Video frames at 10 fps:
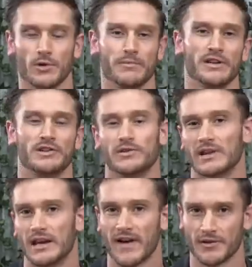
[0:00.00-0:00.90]
you wouldn't be tuned
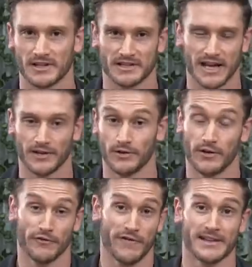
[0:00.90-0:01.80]
in if I was just telling you
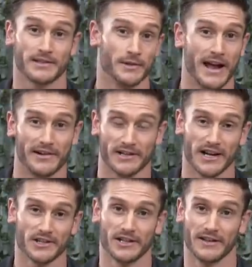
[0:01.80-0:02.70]
that fats slow down
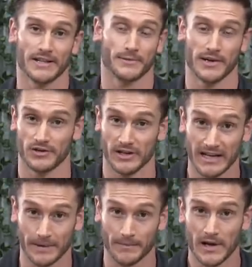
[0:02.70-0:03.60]
digestion and that's why you should
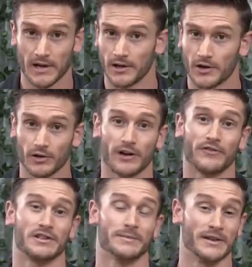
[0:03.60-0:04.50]
eat them. You're looking
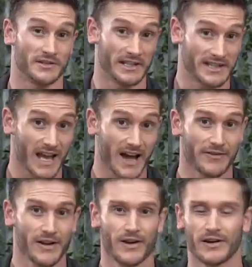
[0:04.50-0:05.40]
for some interesting
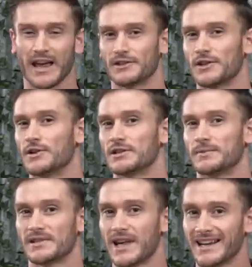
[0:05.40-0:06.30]
stuff. Okay, so there are
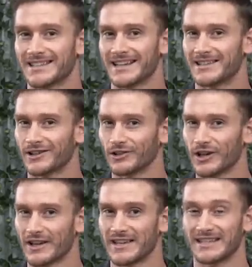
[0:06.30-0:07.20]
some studies that took a
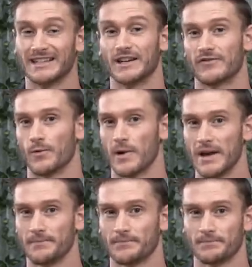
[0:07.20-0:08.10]
look at this in a different way.